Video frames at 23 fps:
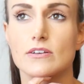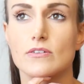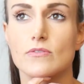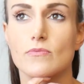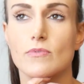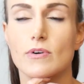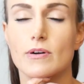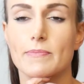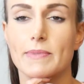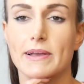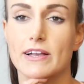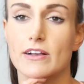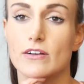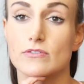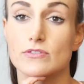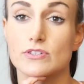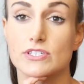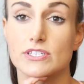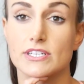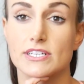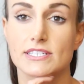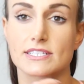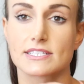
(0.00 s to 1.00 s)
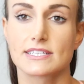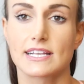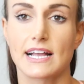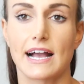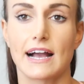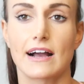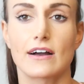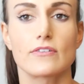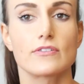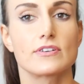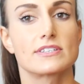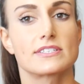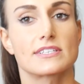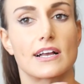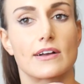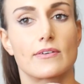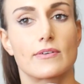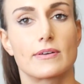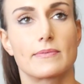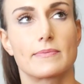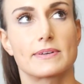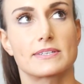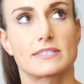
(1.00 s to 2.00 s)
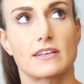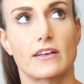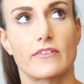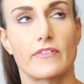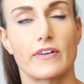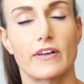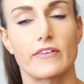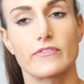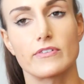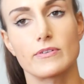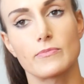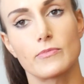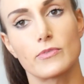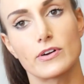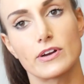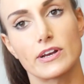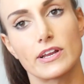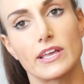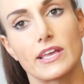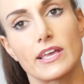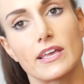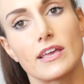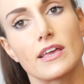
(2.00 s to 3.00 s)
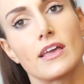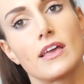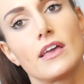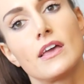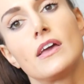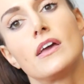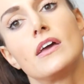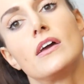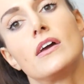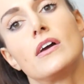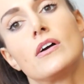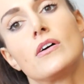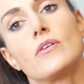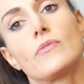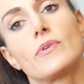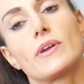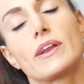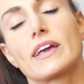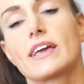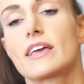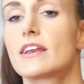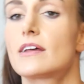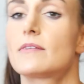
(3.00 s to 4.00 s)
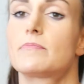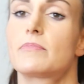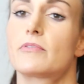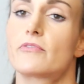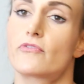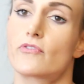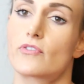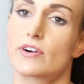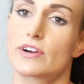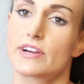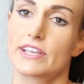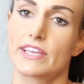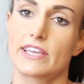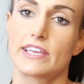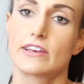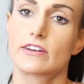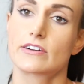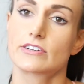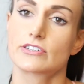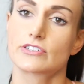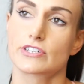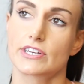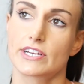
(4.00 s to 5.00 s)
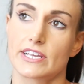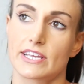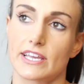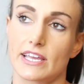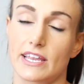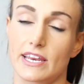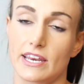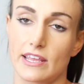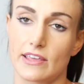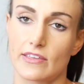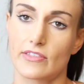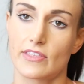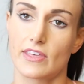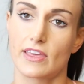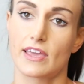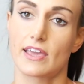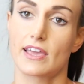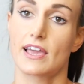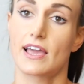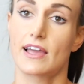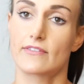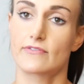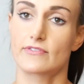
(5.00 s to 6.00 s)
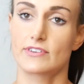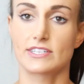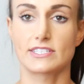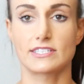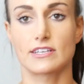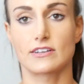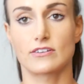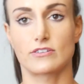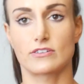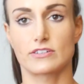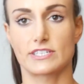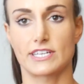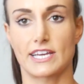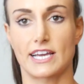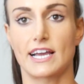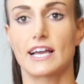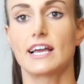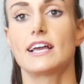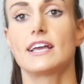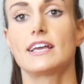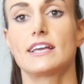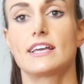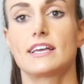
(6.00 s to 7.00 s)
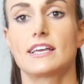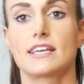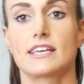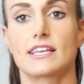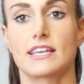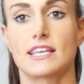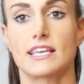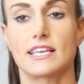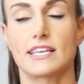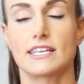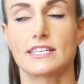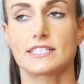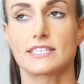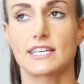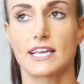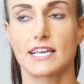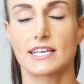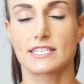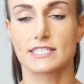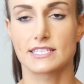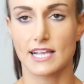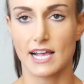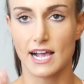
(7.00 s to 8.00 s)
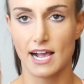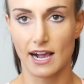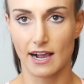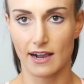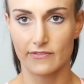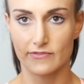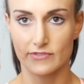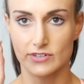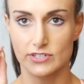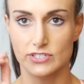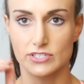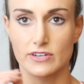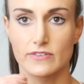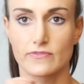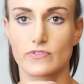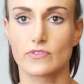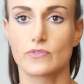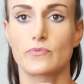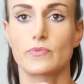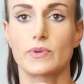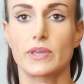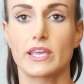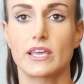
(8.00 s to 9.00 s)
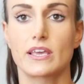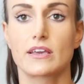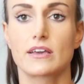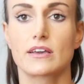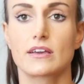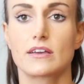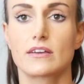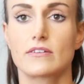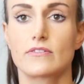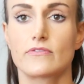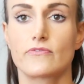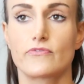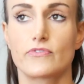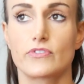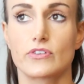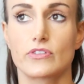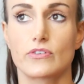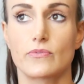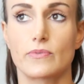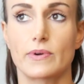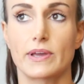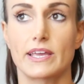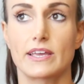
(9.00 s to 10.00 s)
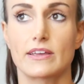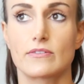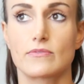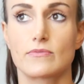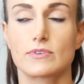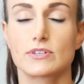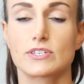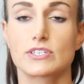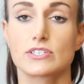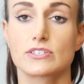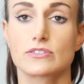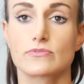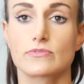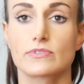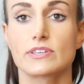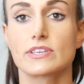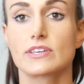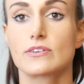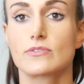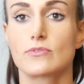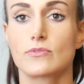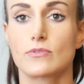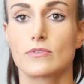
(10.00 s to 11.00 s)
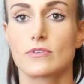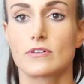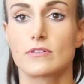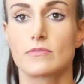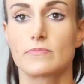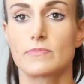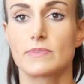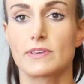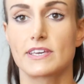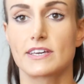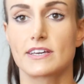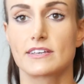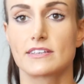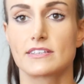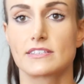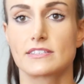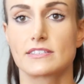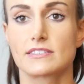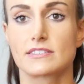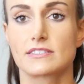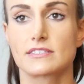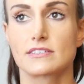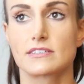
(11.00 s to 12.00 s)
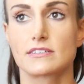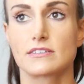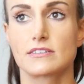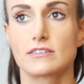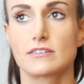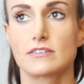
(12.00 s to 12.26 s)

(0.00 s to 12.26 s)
what my coach does now is I weigh myself every morning when I get up before I eat or drink anything, every single day, and he takes the average of the week for the weight, which is really cool because,